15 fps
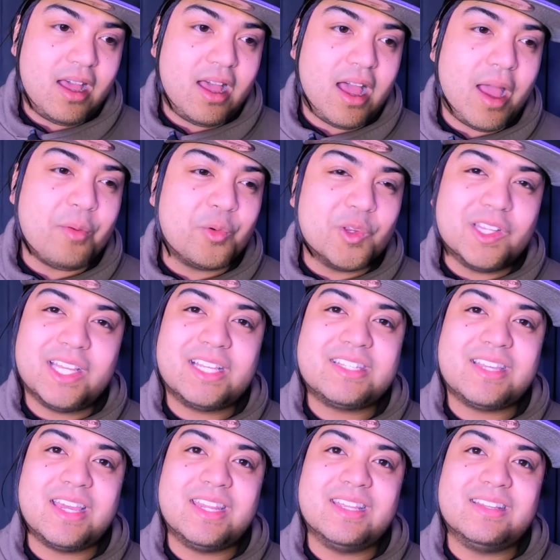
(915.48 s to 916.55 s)
I'm really
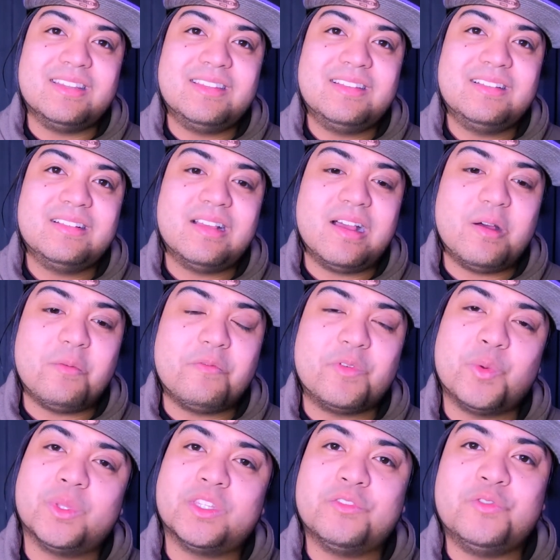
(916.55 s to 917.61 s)
excited for
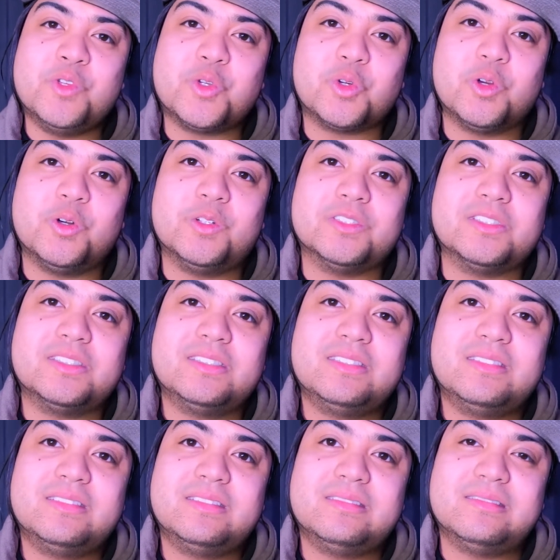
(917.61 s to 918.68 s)
what the future holds
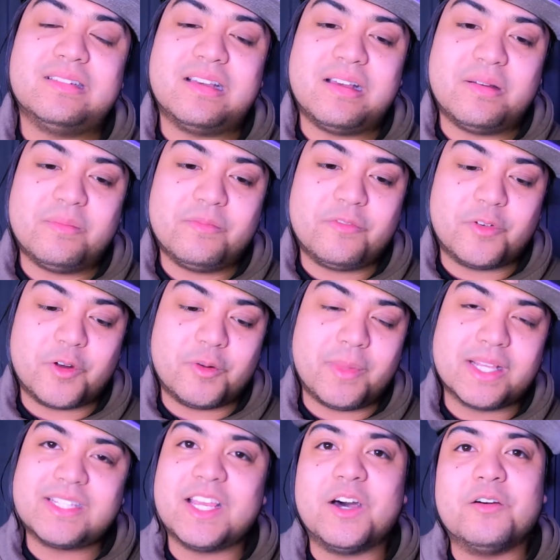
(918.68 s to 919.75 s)
for
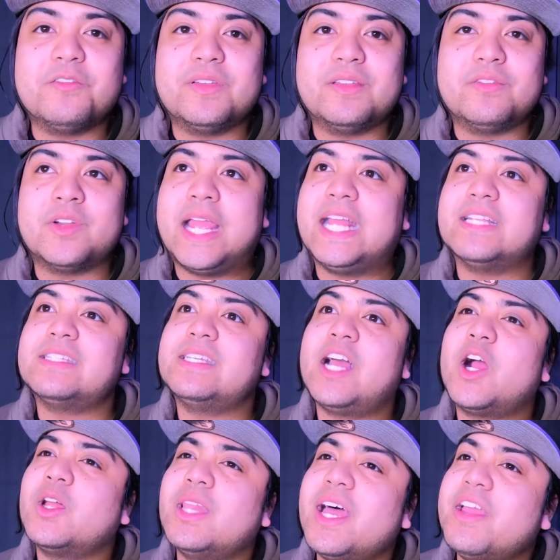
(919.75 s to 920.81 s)
myself and for Ainsley,
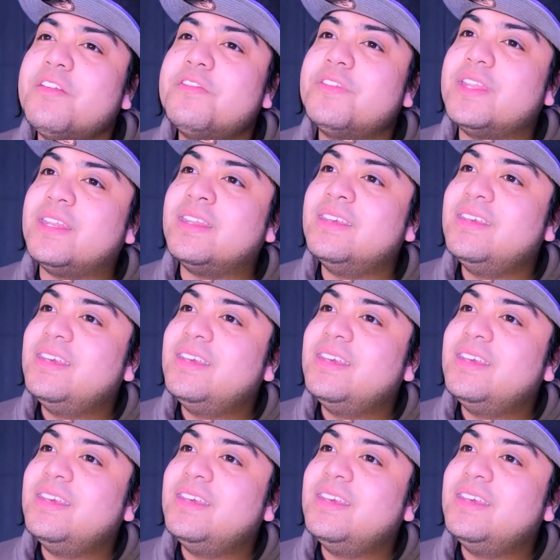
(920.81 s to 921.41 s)
our life, and